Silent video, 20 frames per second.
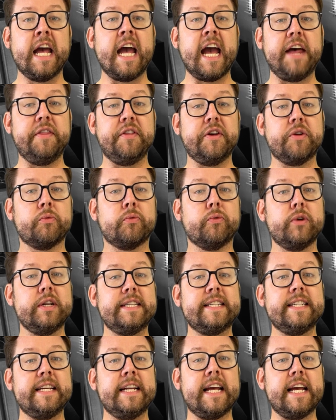and then
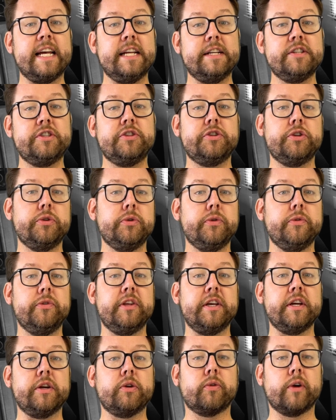rinse it into
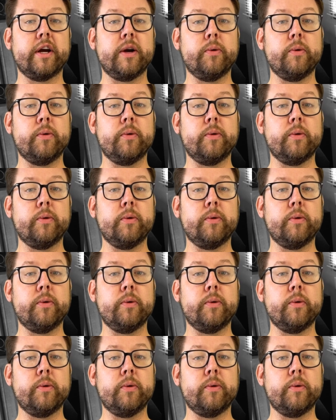the gray